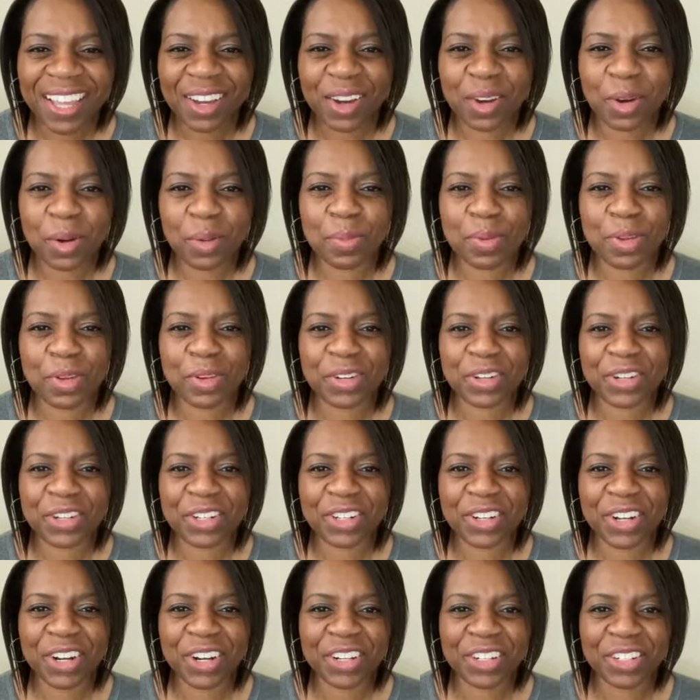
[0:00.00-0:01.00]
hope you and your
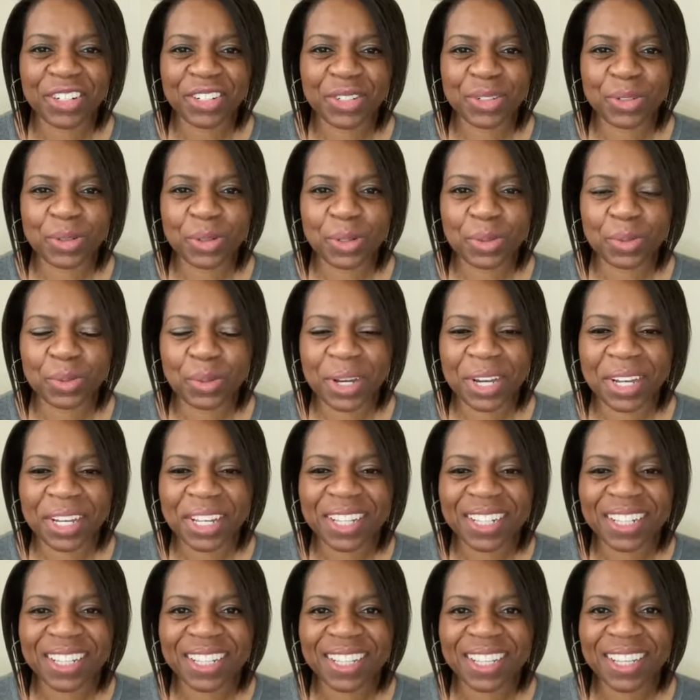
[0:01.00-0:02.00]
daughter doing
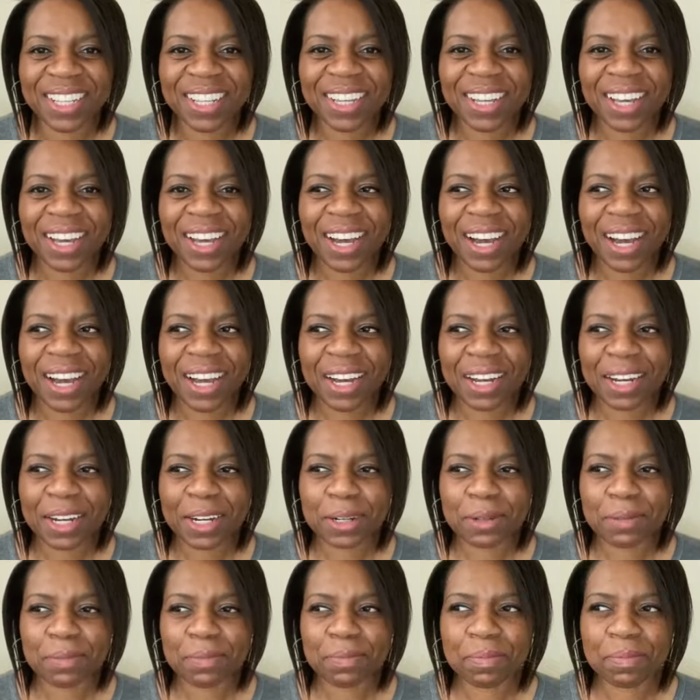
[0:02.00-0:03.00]
well.
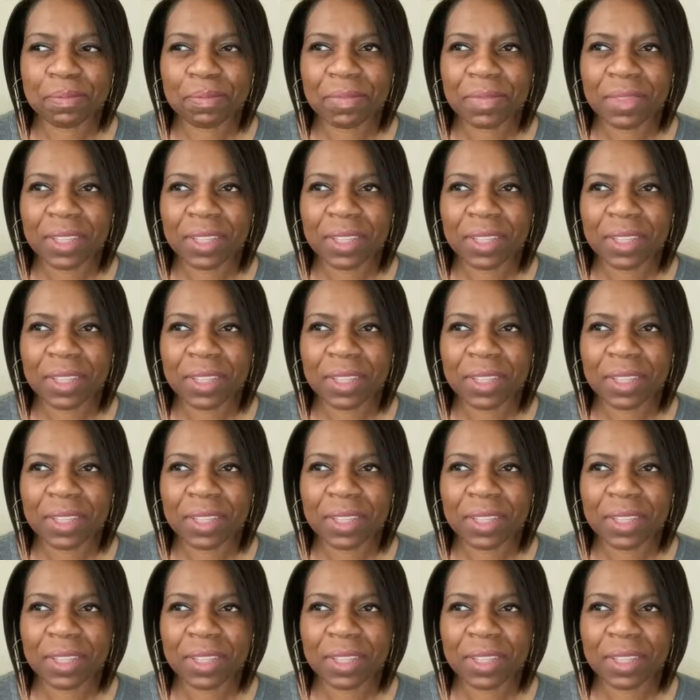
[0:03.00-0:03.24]
Um,